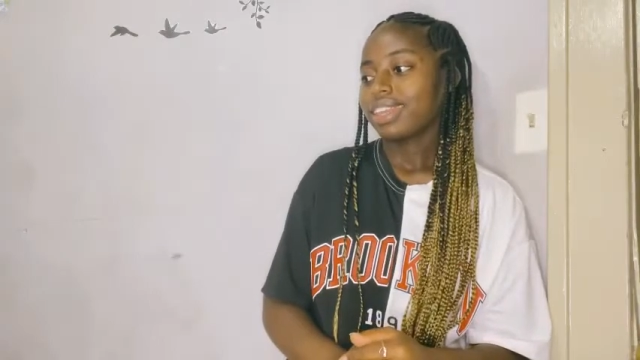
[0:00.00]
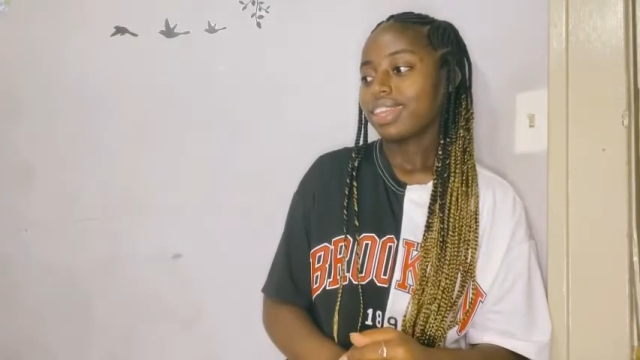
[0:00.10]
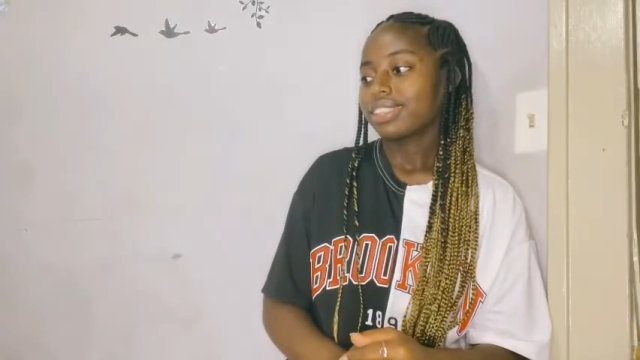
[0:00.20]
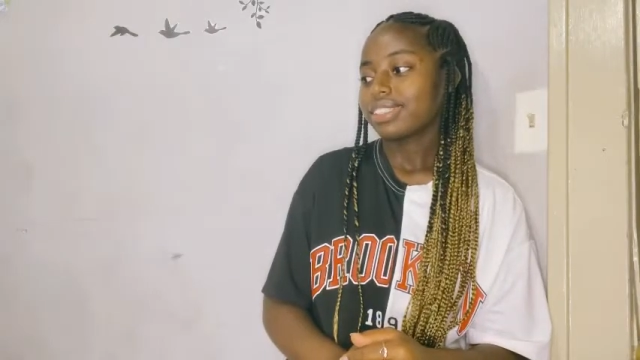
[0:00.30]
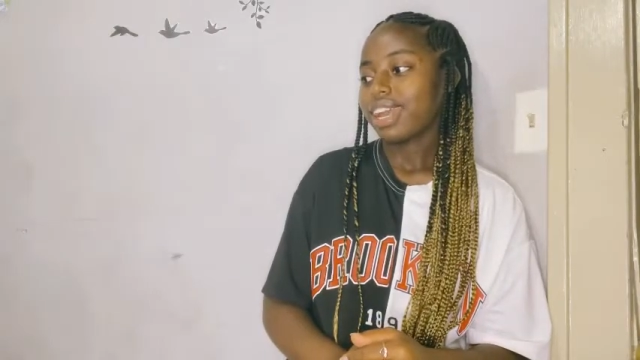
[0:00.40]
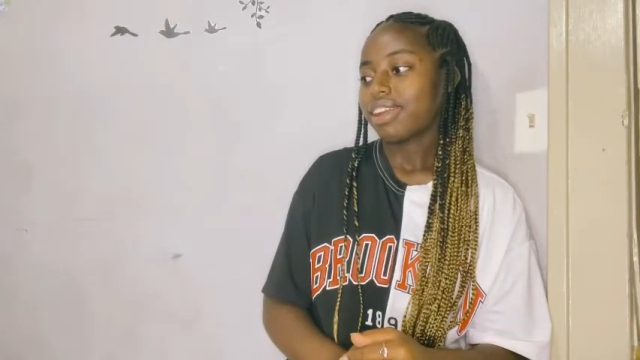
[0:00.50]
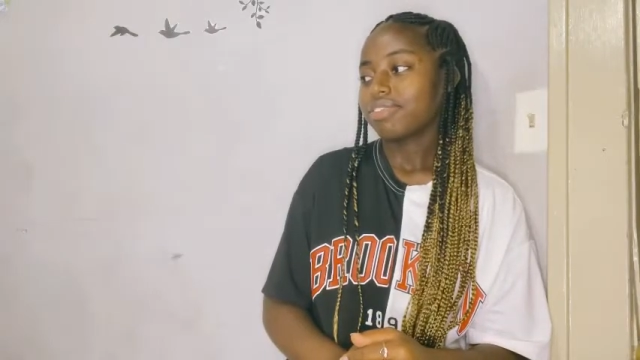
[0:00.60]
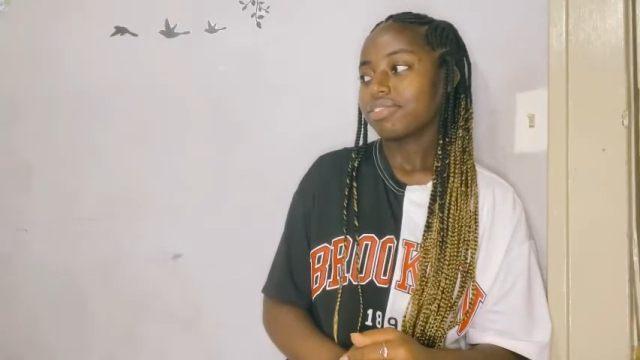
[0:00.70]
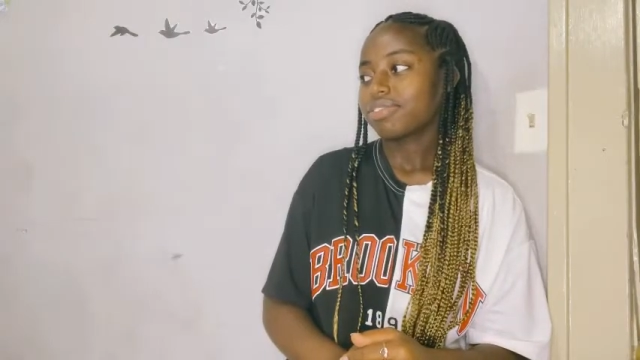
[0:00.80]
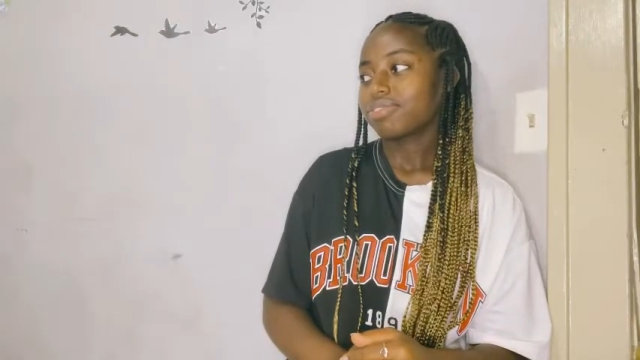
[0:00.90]
things I have
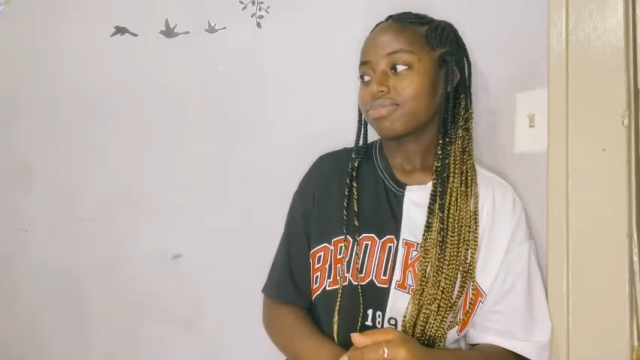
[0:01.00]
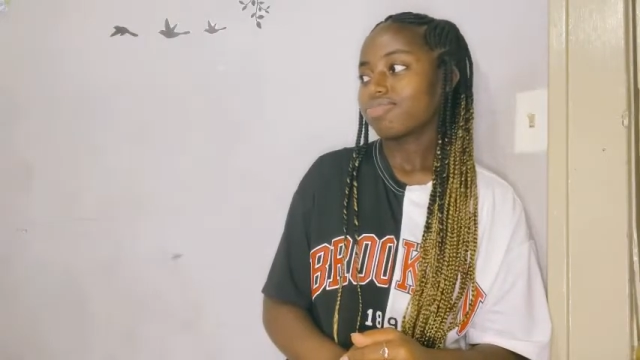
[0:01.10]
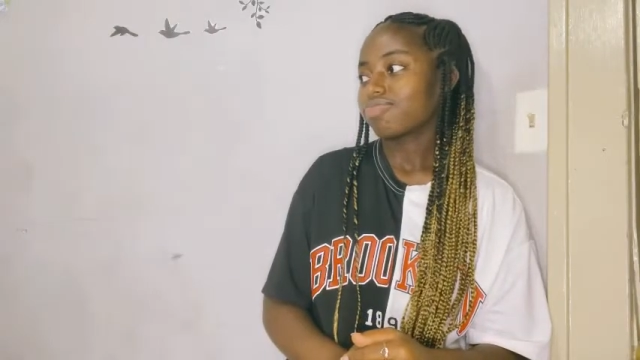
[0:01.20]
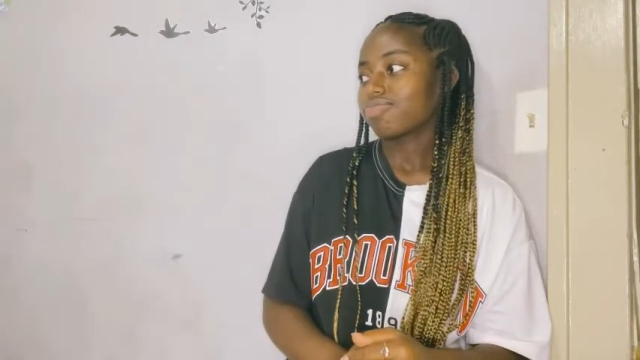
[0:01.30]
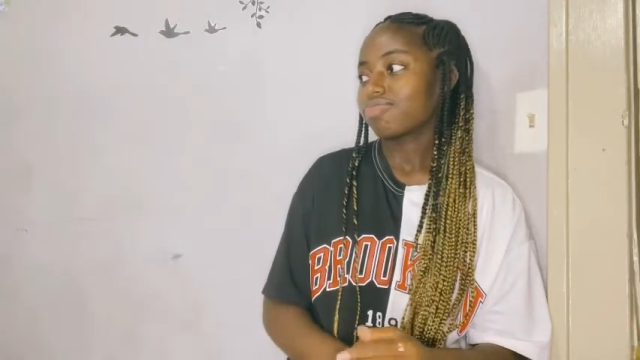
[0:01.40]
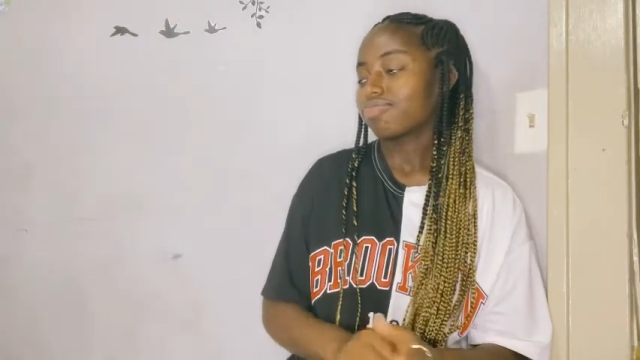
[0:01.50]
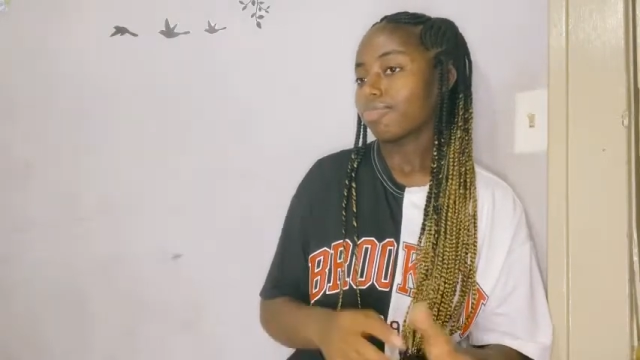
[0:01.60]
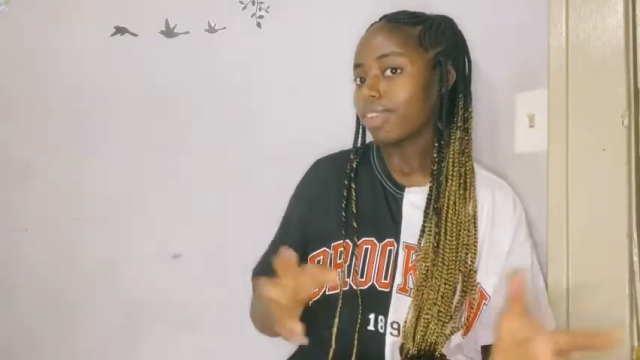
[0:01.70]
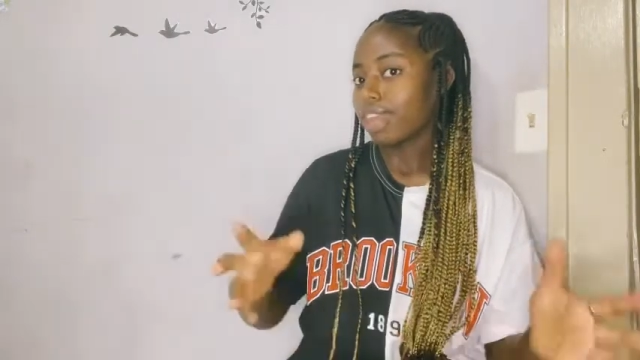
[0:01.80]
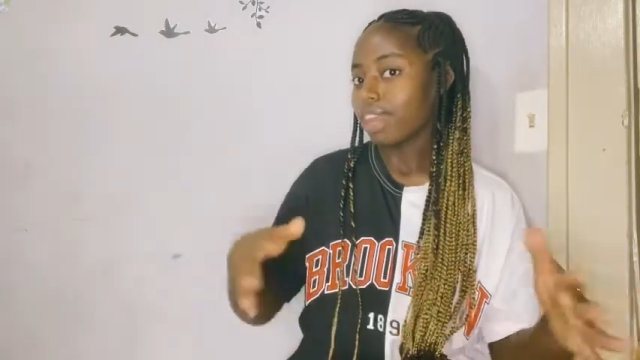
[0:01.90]

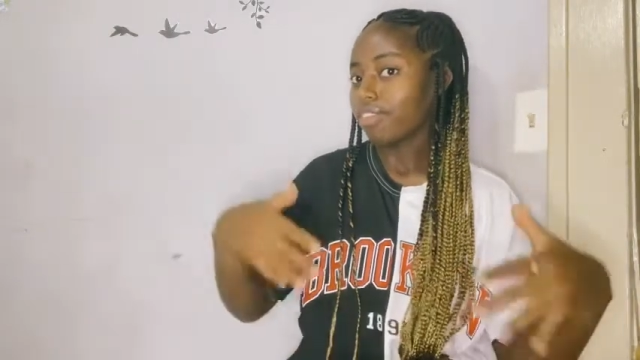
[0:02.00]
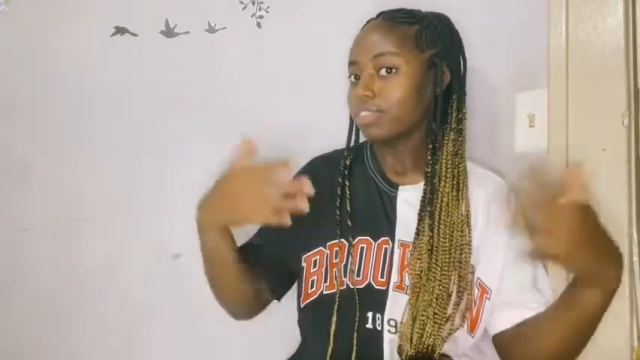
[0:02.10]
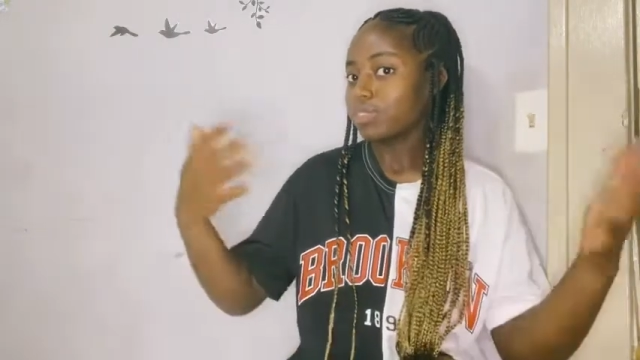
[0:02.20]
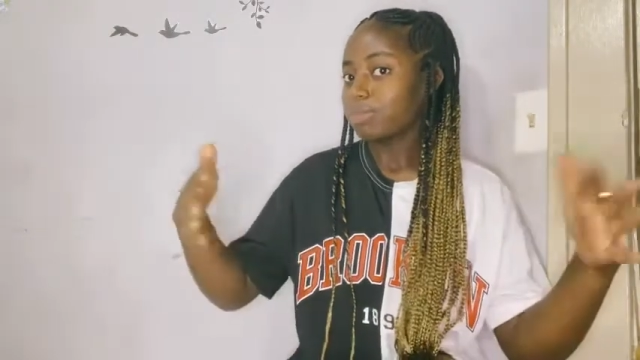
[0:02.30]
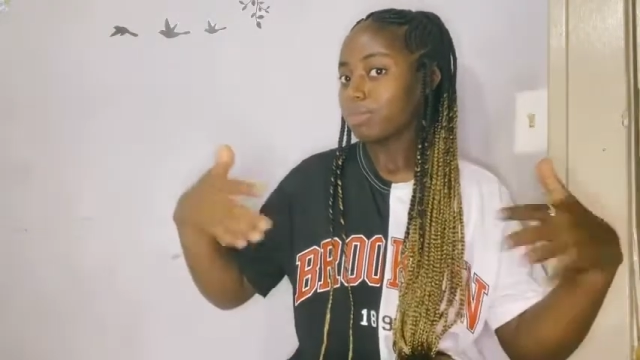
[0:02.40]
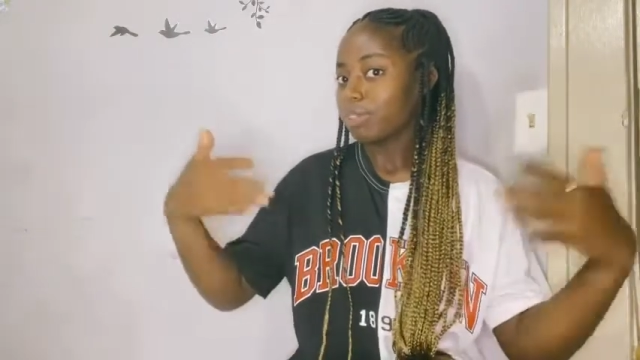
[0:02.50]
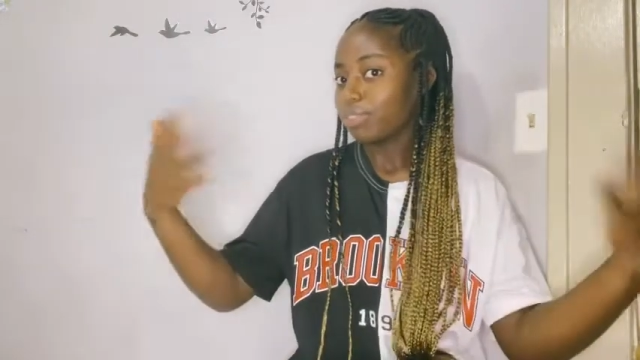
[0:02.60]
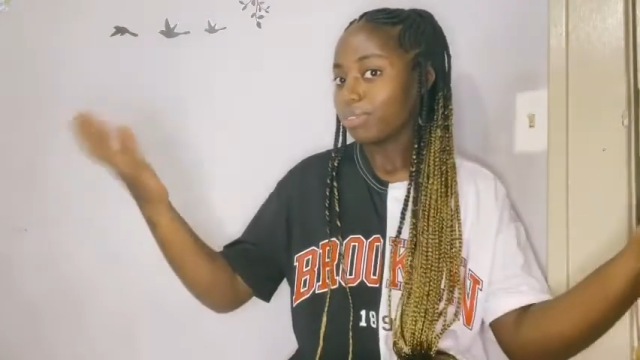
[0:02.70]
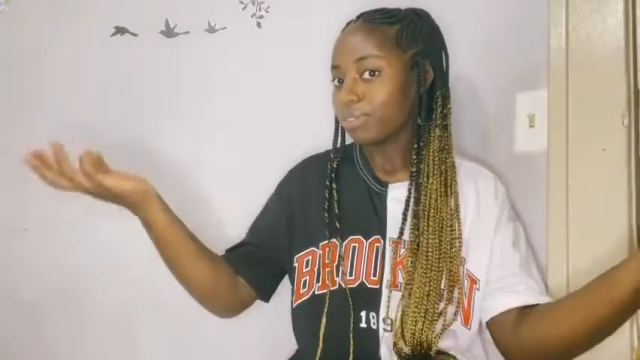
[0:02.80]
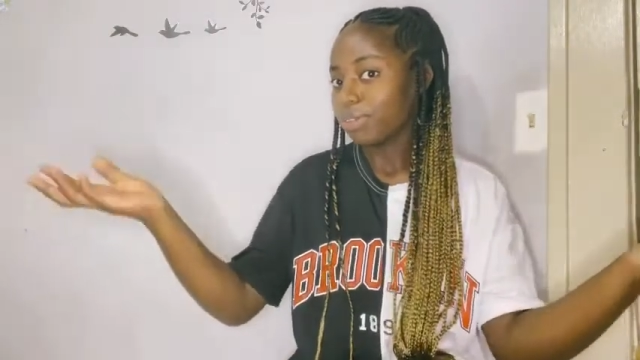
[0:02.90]
never dreamed of
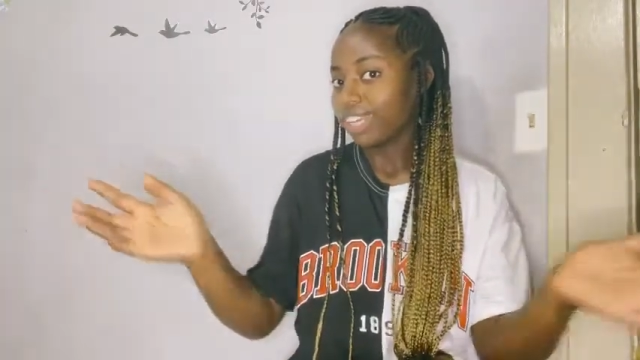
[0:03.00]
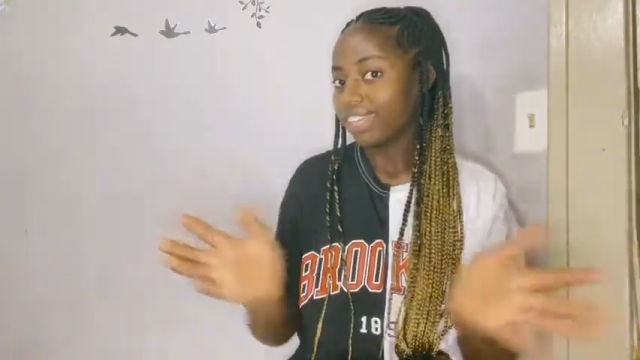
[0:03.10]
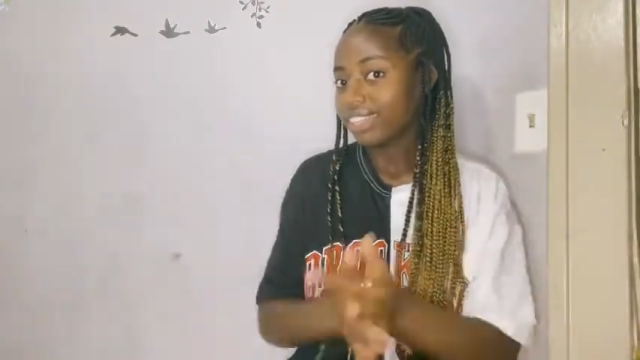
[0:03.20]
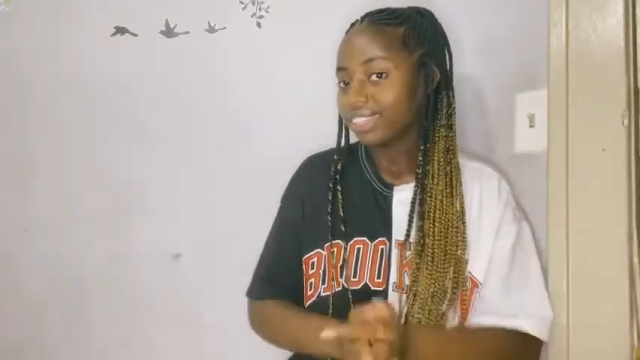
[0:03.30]
doing.